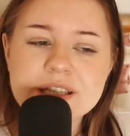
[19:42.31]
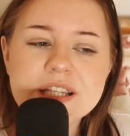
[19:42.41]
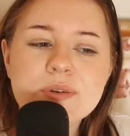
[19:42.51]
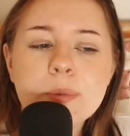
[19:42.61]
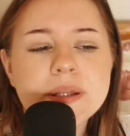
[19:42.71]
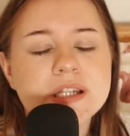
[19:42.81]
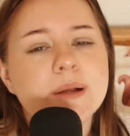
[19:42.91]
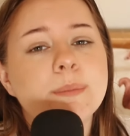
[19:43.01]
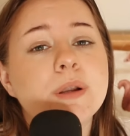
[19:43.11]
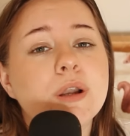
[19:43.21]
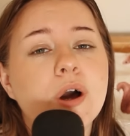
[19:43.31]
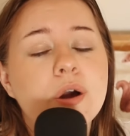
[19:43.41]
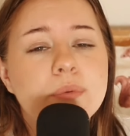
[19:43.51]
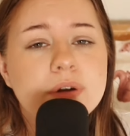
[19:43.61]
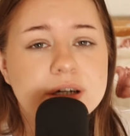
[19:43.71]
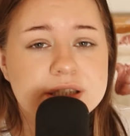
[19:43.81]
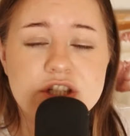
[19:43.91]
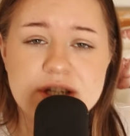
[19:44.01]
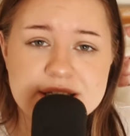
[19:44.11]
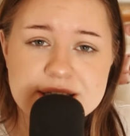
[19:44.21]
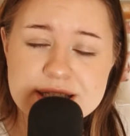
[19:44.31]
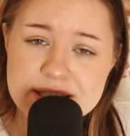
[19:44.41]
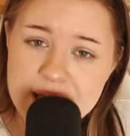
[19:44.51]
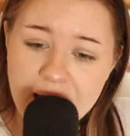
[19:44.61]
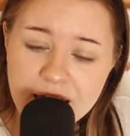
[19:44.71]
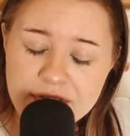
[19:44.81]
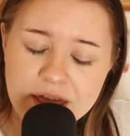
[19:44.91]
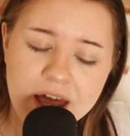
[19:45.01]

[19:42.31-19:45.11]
Leave your opinion down below regarding Jessica's death,